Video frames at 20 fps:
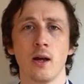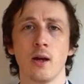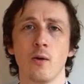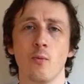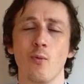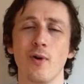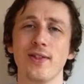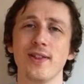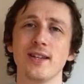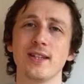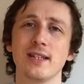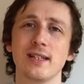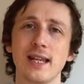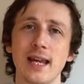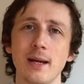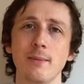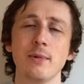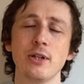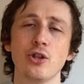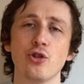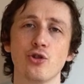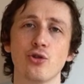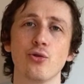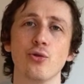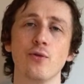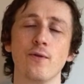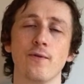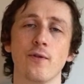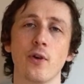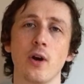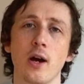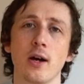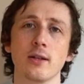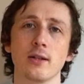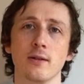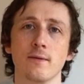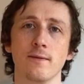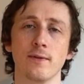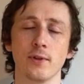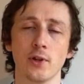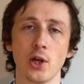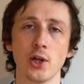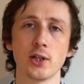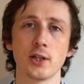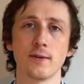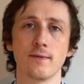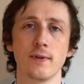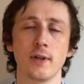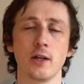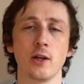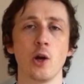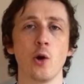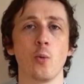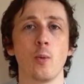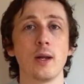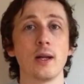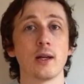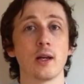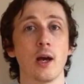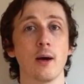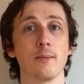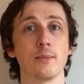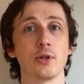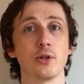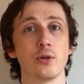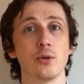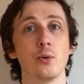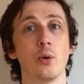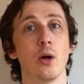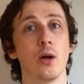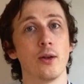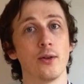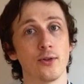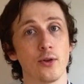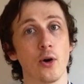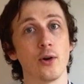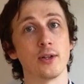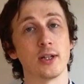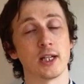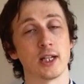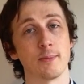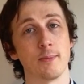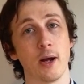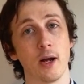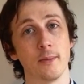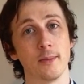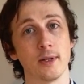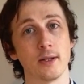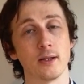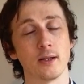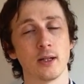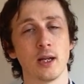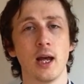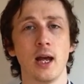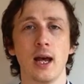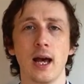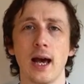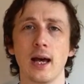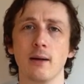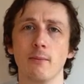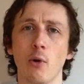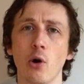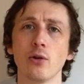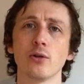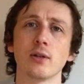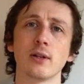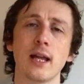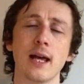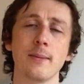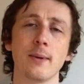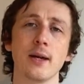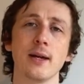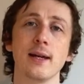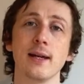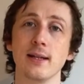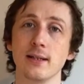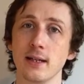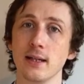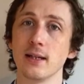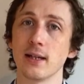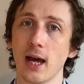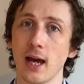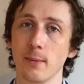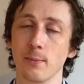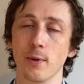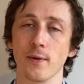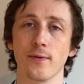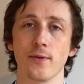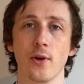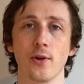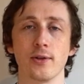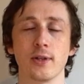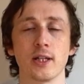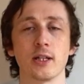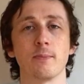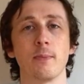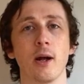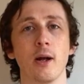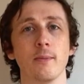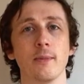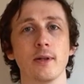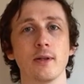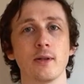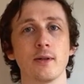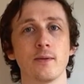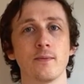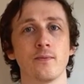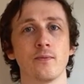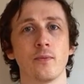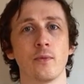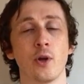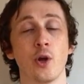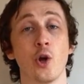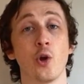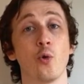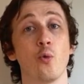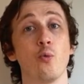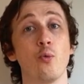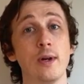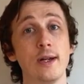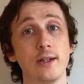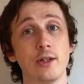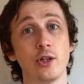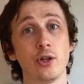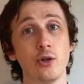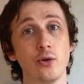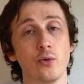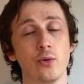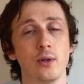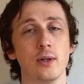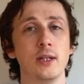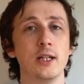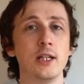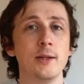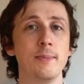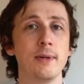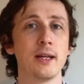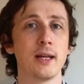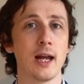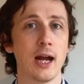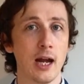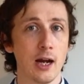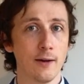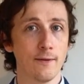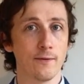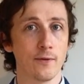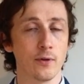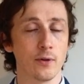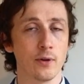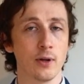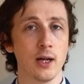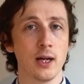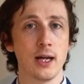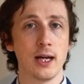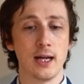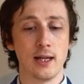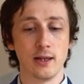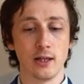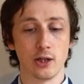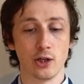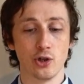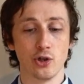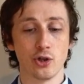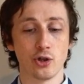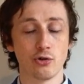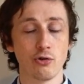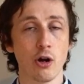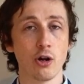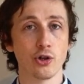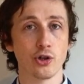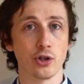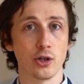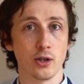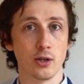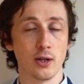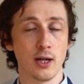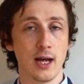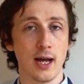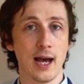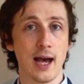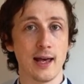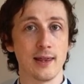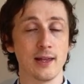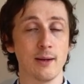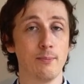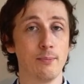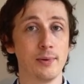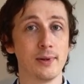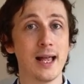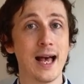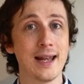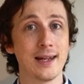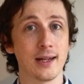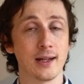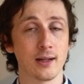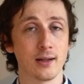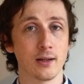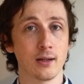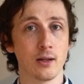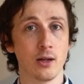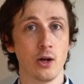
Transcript: Well, the same is true for us in philosophy when it comes to thought experiments, and a moral dilemma is a type of thought experiment. We too need to be careful in the construction and the planning